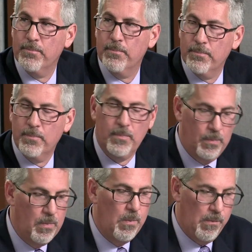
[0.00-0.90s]
the
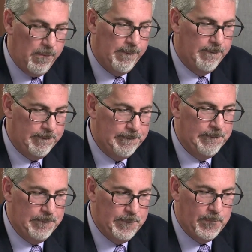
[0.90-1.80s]
humanitarians, including
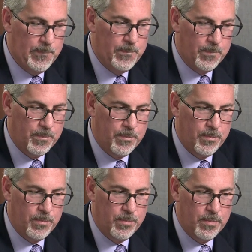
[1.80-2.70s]
UNHCR,
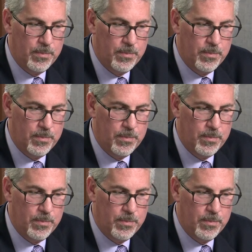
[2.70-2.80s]
know this